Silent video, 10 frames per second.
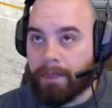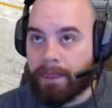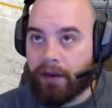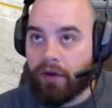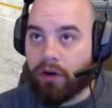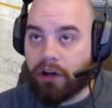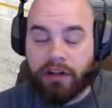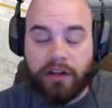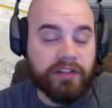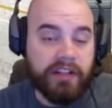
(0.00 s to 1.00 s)
or
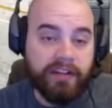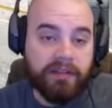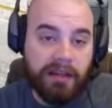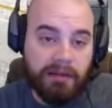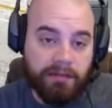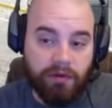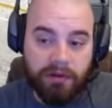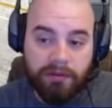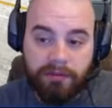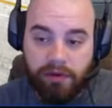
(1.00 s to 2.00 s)
close enough to being
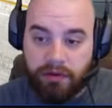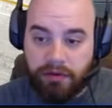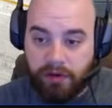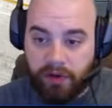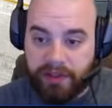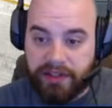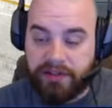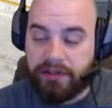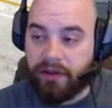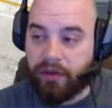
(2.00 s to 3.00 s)
polar
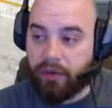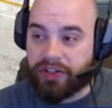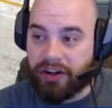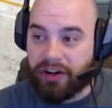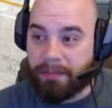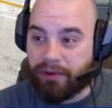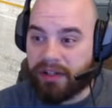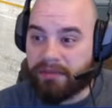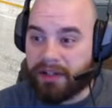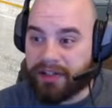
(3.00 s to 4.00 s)
orbits, which are pretty
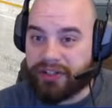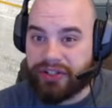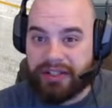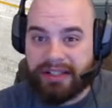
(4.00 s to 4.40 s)
much